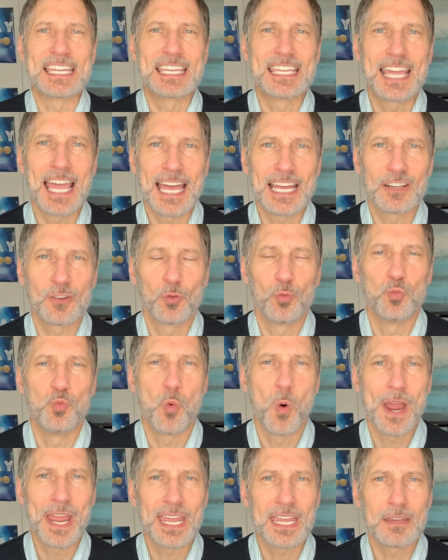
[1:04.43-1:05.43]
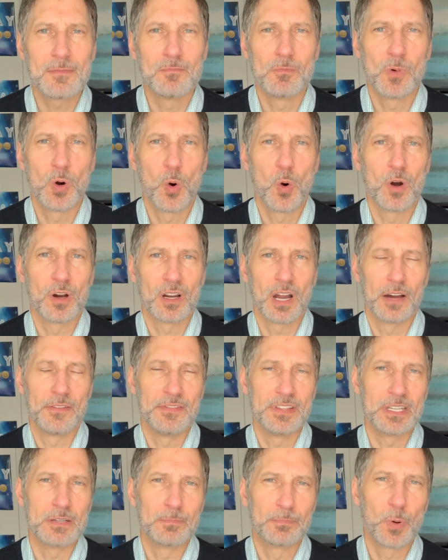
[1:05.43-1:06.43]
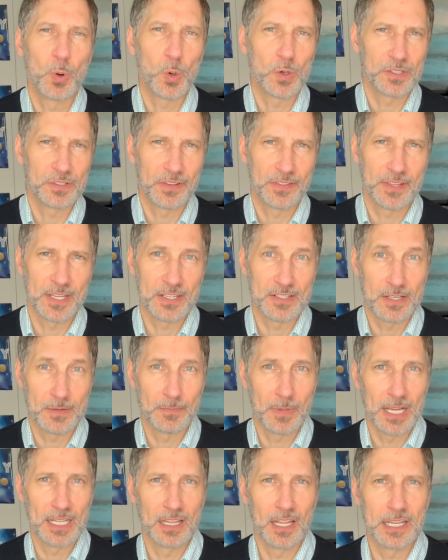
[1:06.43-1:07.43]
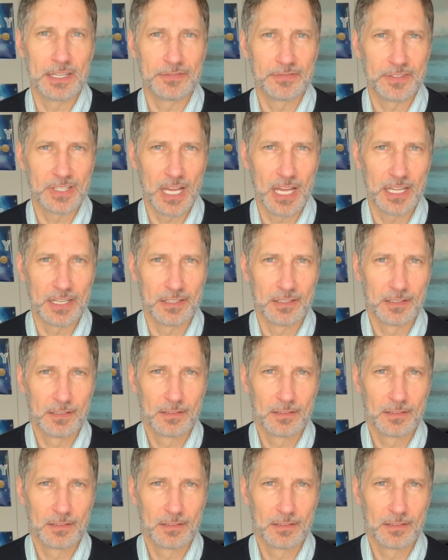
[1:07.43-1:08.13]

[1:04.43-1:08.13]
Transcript: get way more of the important things in my life done.